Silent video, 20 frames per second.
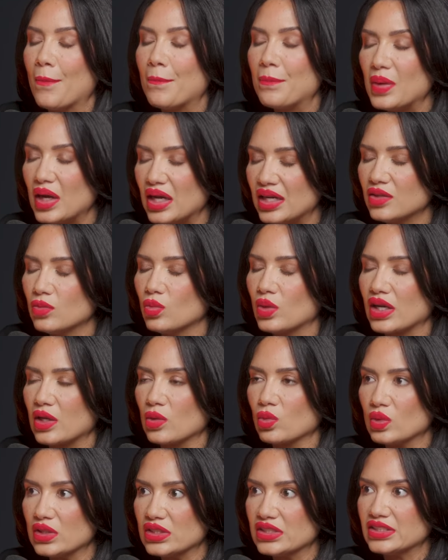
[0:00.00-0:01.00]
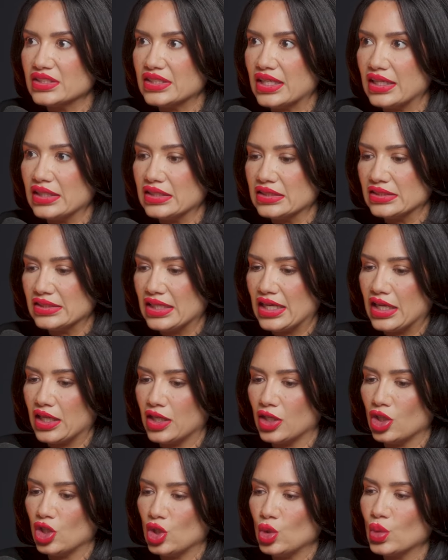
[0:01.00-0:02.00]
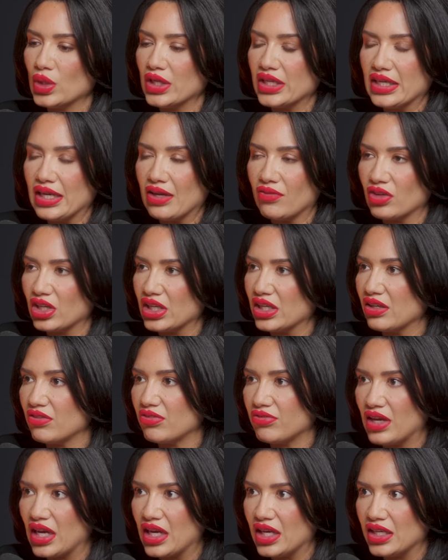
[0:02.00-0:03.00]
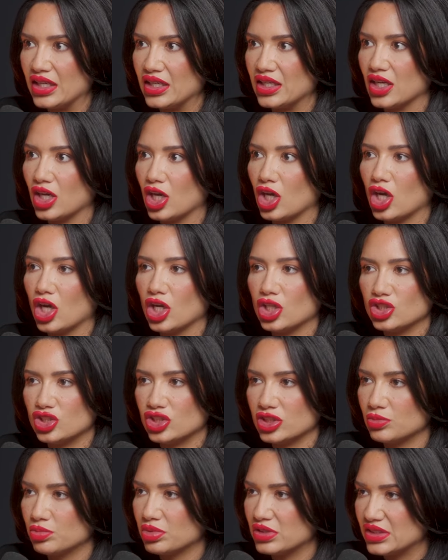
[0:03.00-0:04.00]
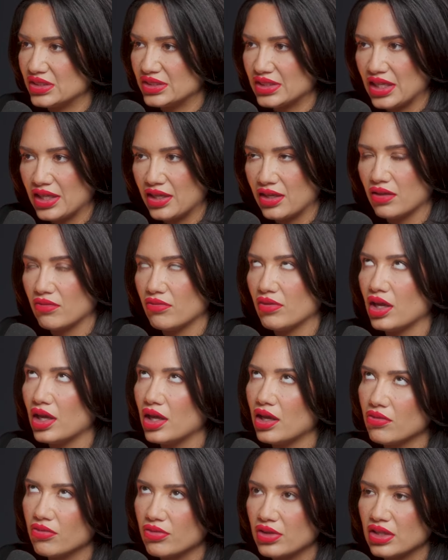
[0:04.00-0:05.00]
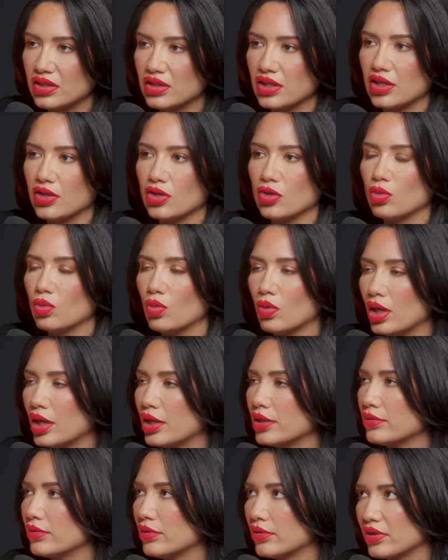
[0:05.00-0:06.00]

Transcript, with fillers: But what I will say is that you are never going to find 100% of everything you want, mm -hmm.